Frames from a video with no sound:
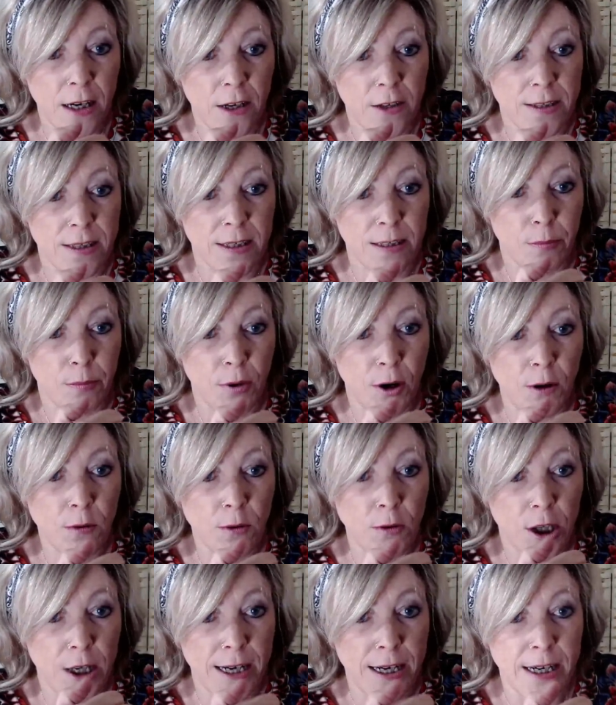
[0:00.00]
because he's
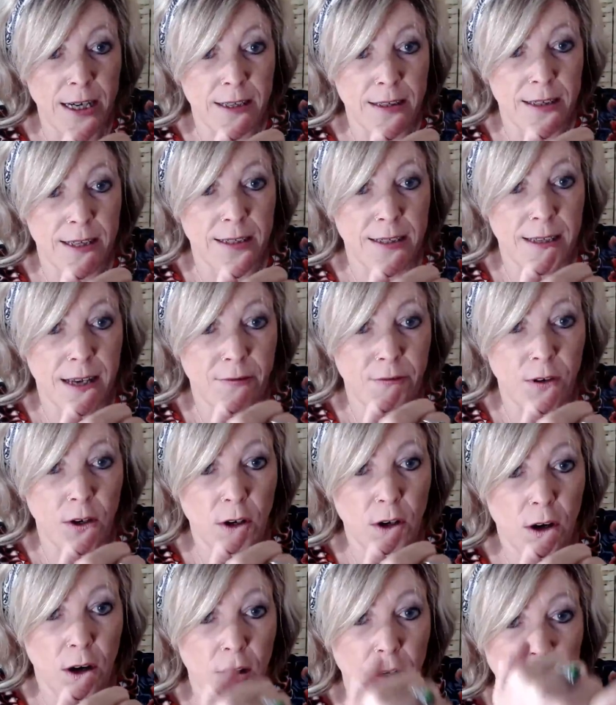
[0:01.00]
approaching this Seven
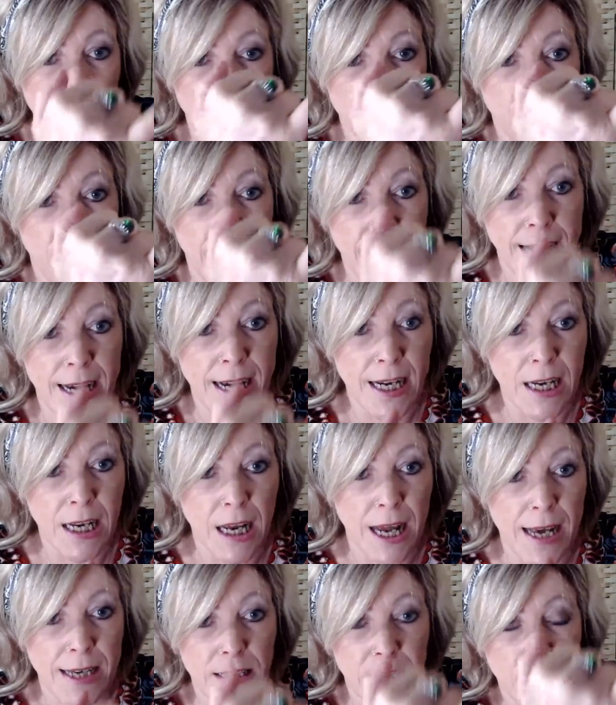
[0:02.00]
of Coins, right?
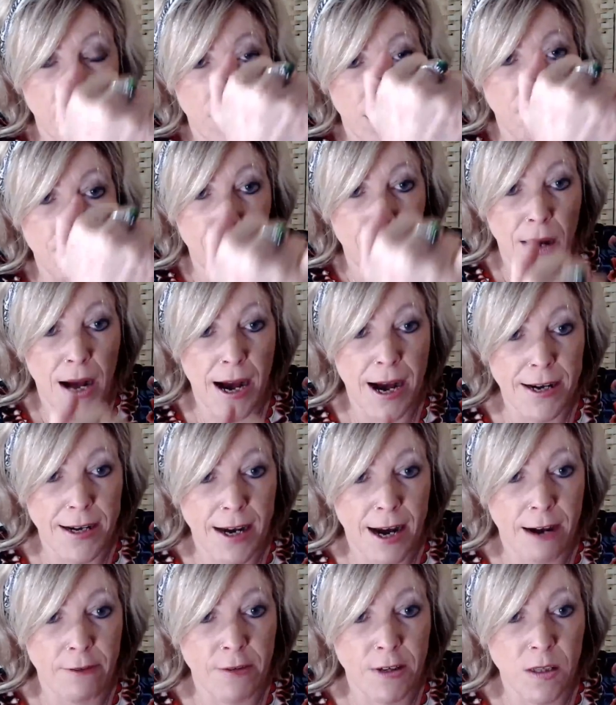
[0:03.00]
Let's combine
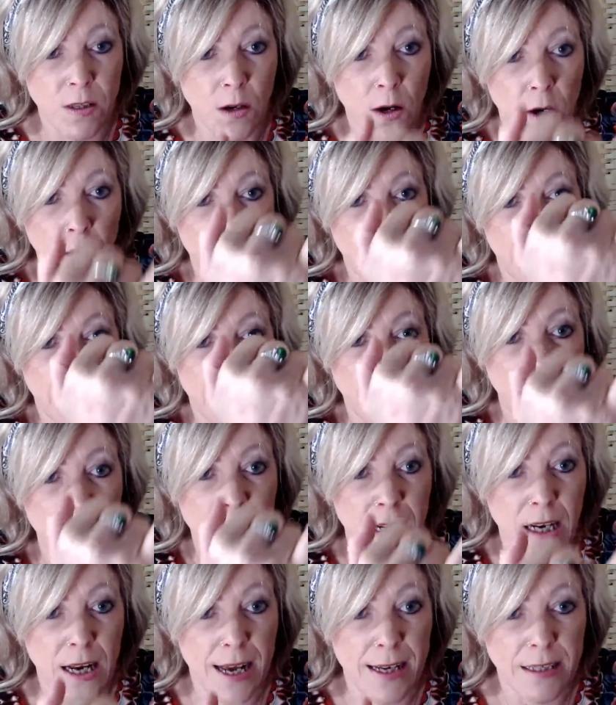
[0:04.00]
our resources.
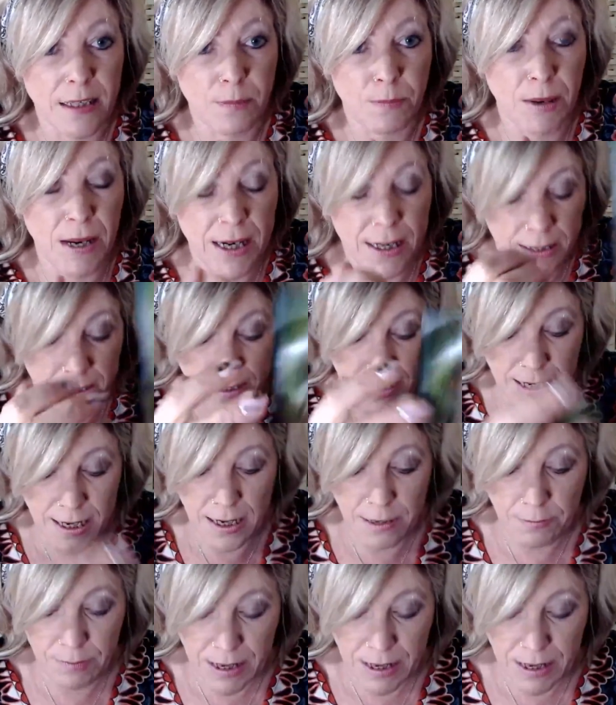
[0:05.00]
Let's be a team.